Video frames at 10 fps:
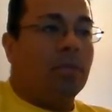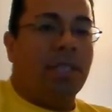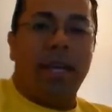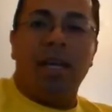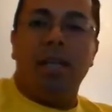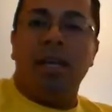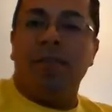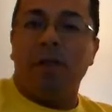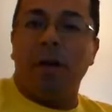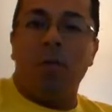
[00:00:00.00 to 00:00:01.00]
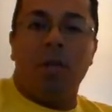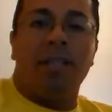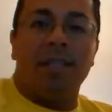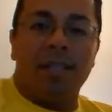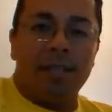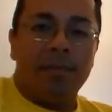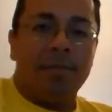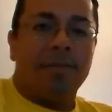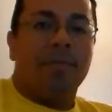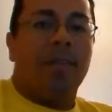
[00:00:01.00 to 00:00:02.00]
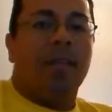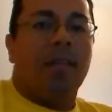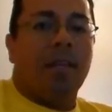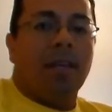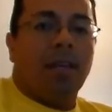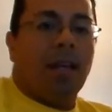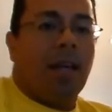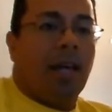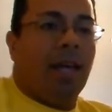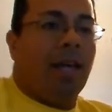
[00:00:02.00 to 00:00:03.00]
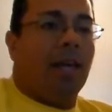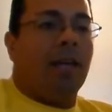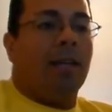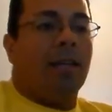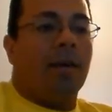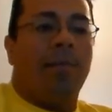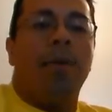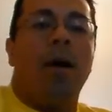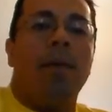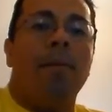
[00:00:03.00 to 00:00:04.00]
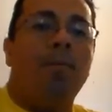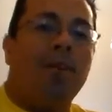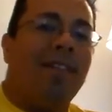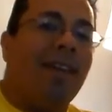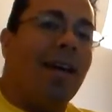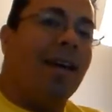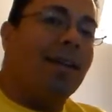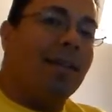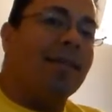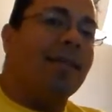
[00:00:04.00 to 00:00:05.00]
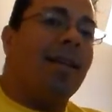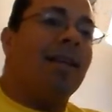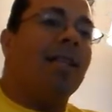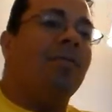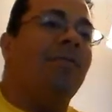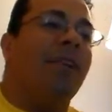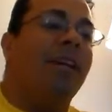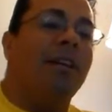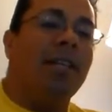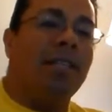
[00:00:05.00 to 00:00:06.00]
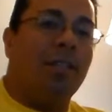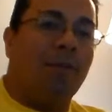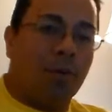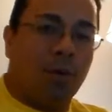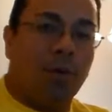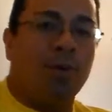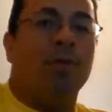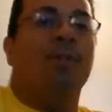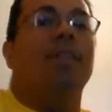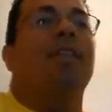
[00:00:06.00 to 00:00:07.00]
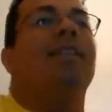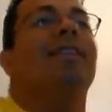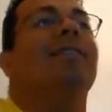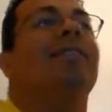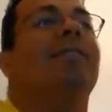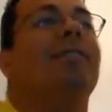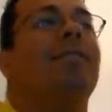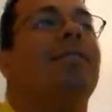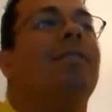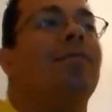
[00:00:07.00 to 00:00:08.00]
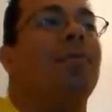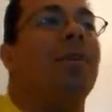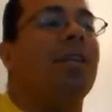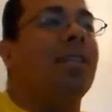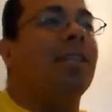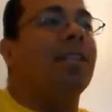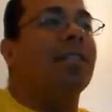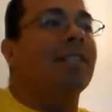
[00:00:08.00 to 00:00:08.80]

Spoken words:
daily, if not weekly. And the problem with that is that it's very difficult to be